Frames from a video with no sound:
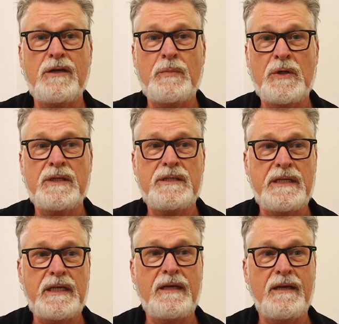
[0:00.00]

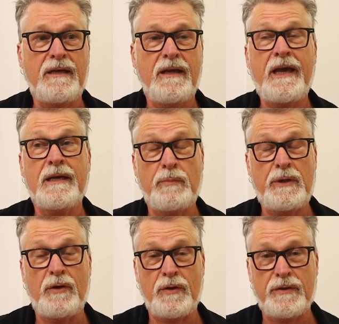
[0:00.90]
community and
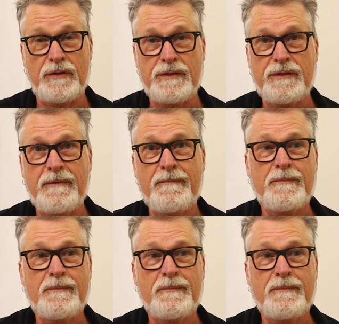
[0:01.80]
beyond.